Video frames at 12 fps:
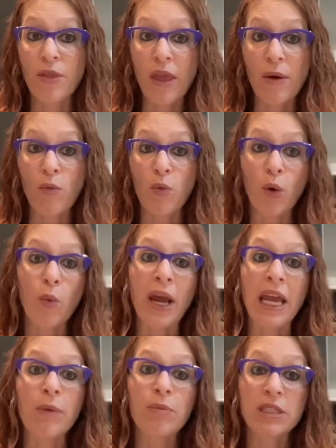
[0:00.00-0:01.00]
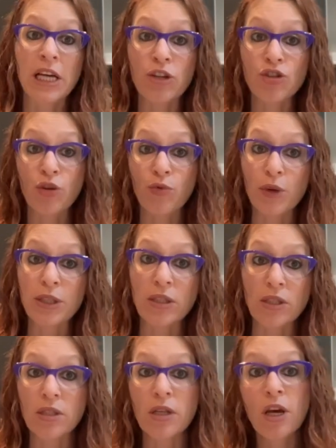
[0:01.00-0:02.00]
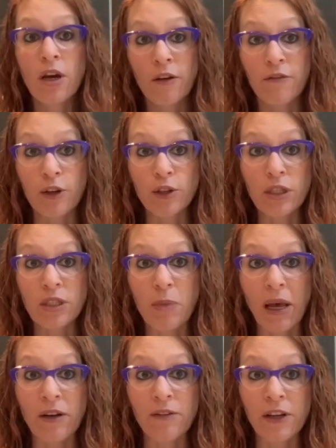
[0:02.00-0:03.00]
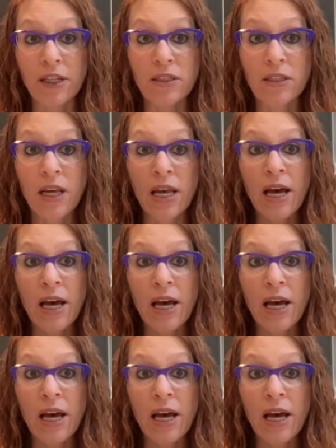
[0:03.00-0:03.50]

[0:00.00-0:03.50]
we're weighing potential risks versus benefits.